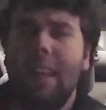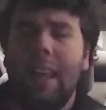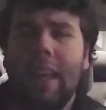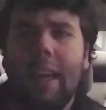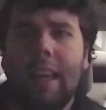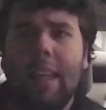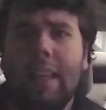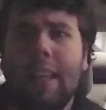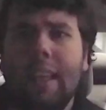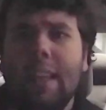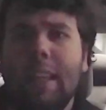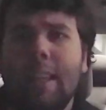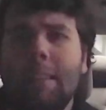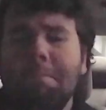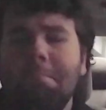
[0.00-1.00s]
hey,
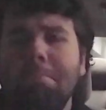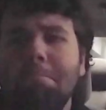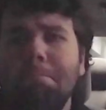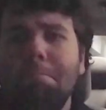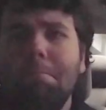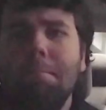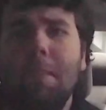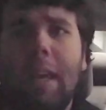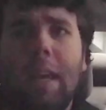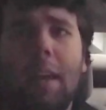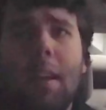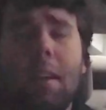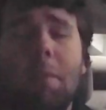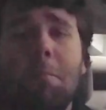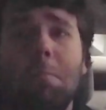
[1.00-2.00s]
um,
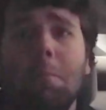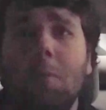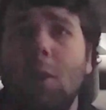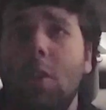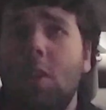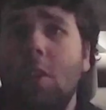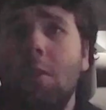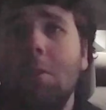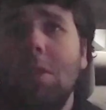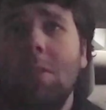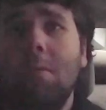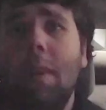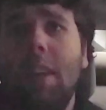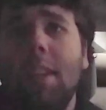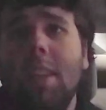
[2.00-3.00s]
uh, good news.
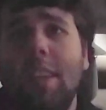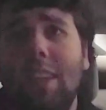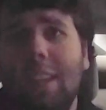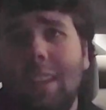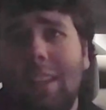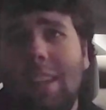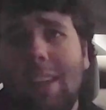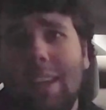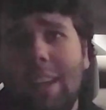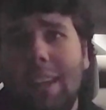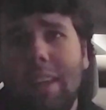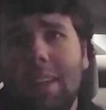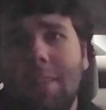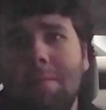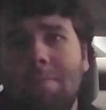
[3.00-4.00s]
Finally got the, uh,